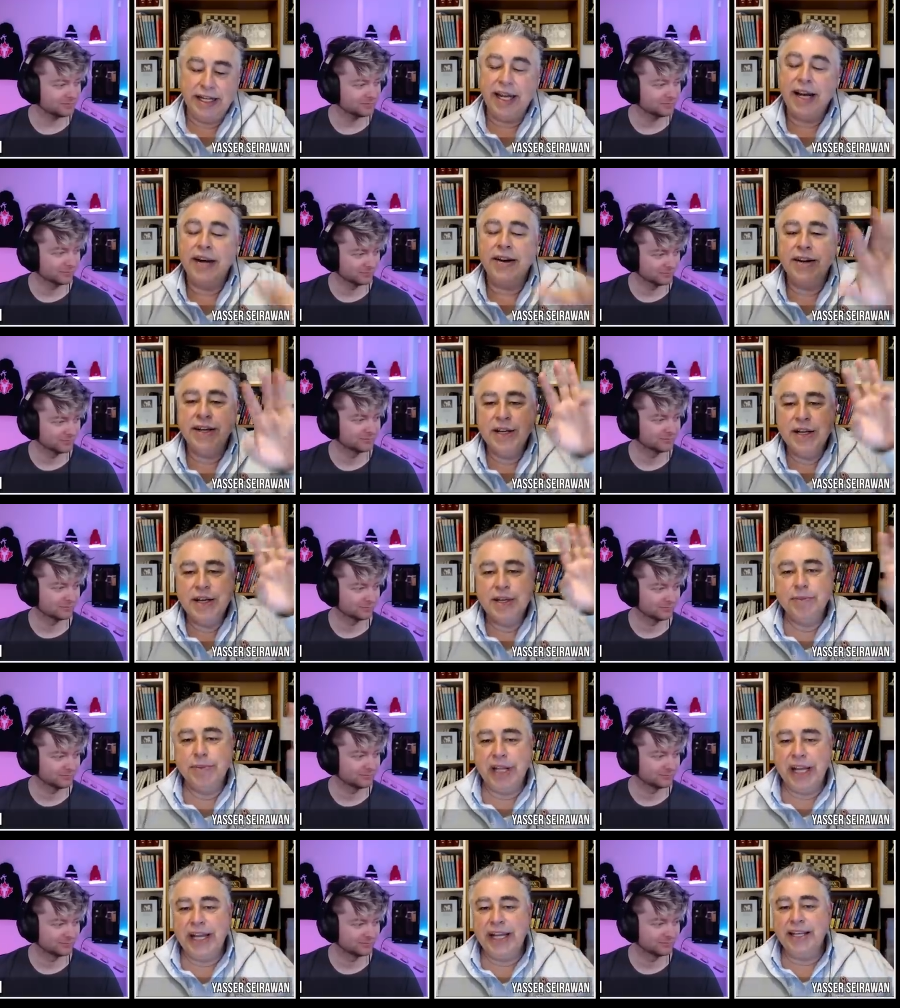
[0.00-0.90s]
Speaker 1: Now,
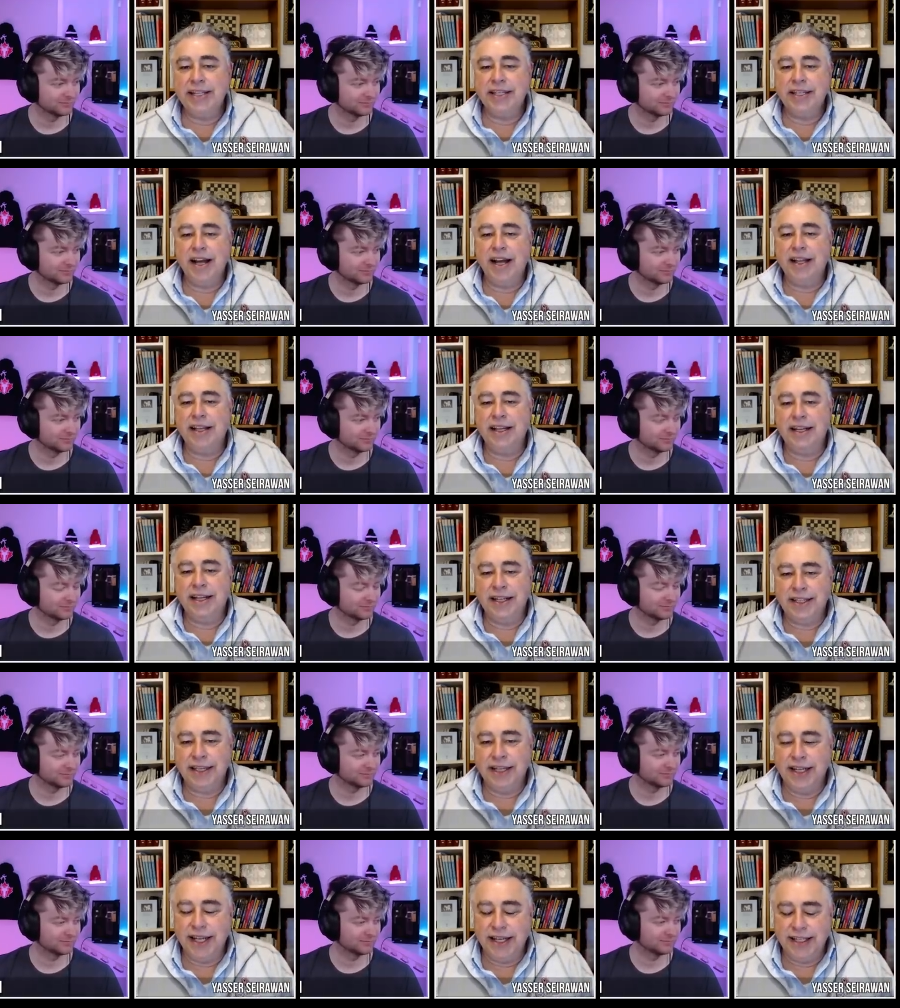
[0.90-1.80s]
playing solid
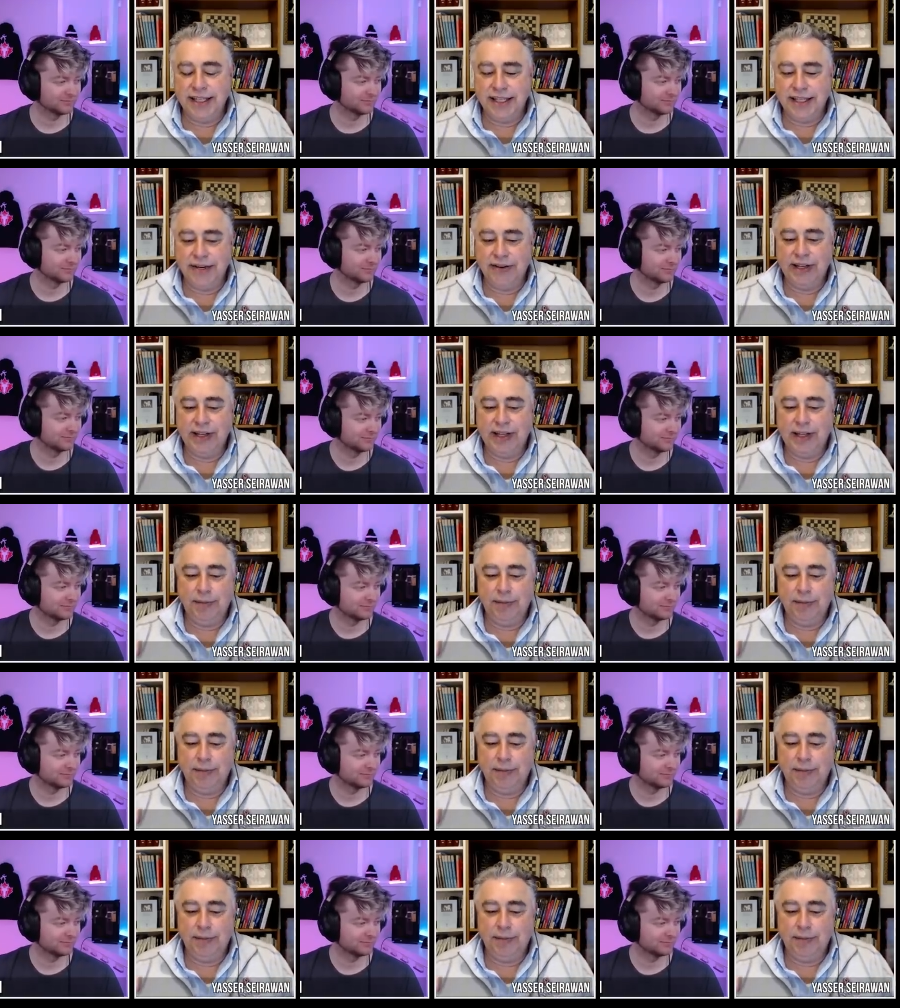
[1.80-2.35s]
isn't necessarily